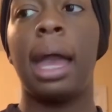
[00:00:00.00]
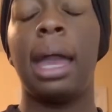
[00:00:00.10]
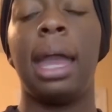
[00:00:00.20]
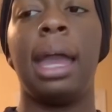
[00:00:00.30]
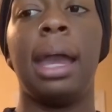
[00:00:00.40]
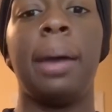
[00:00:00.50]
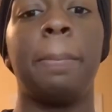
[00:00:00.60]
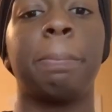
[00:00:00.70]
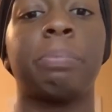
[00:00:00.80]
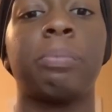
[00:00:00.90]

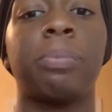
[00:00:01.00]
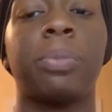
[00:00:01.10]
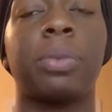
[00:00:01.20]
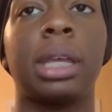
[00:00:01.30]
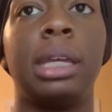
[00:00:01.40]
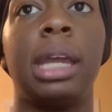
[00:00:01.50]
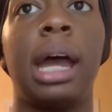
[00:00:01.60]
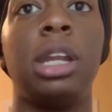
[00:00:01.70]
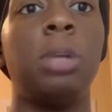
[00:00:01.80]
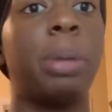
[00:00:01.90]
And
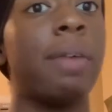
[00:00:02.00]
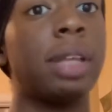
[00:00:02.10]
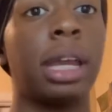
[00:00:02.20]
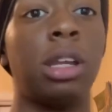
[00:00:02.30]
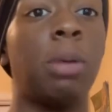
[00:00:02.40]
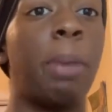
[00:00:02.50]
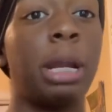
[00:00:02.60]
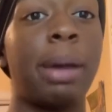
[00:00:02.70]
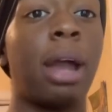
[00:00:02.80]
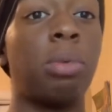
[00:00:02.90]
yeah, and you put everything in your
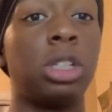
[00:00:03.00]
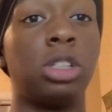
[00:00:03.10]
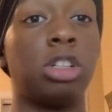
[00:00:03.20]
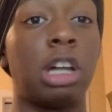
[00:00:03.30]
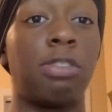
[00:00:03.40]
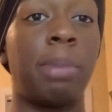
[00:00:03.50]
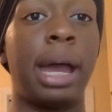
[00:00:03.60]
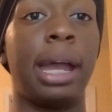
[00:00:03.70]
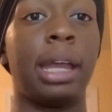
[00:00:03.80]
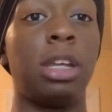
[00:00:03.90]
buddy bag, which is your duffel
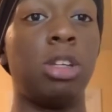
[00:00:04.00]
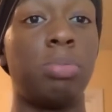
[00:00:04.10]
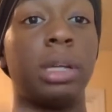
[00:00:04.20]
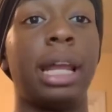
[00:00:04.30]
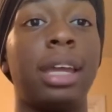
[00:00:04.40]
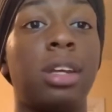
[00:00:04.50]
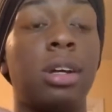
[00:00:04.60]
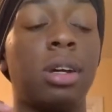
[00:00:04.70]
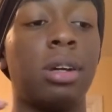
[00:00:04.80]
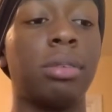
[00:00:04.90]
bag, and you put like
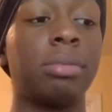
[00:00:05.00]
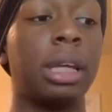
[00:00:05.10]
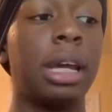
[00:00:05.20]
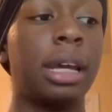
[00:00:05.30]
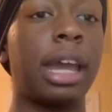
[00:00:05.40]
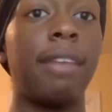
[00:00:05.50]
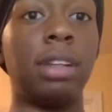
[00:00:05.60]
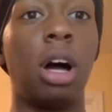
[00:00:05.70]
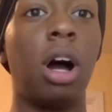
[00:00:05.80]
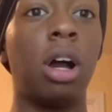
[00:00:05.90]
your
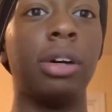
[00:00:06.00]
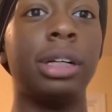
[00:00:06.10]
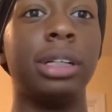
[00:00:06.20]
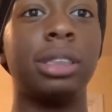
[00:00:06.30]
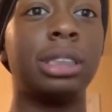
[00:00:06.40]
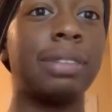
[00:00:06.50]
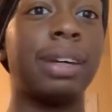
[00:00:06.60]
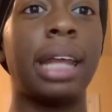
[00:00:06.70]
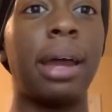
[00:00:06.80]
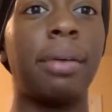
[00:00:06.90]
Kevlar and stuff
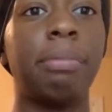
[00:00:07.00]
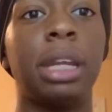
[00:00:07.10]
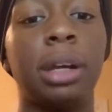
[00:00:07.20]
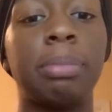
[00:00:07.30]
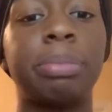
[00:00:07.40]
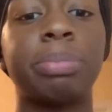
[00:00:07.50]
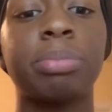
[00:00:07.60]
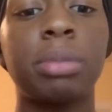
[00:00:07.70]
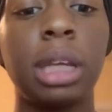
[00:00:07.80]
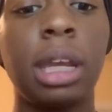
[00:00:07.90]
like that in there,
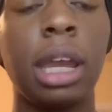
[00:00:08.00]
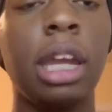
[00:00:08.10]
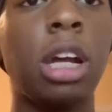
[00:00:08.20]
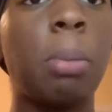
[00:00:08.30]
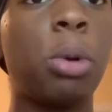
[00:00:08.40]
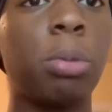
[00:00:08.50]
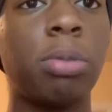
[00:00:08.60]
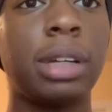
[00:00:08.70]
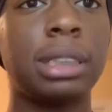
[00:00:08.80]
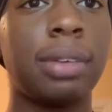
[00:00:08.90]
and your
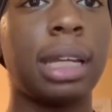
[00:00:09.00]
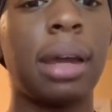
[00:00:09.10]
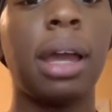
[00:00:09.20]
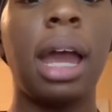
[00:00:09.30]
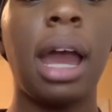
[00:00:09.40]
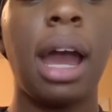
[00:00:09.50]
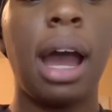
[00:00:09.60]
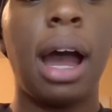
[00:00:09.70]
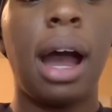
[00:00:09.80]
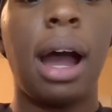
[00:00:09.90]
bulletproof and stuff like that.
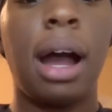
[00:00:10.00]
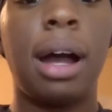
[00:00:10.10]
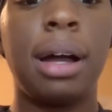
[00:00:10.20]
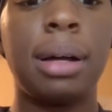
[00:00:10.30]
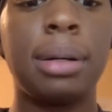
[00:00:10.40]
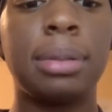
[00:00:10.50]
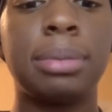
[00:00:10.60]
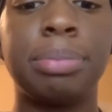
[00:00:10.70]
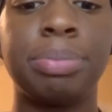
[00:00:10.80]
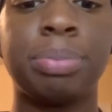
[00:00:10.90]

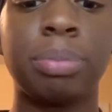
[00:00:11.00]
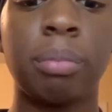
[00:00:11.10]
And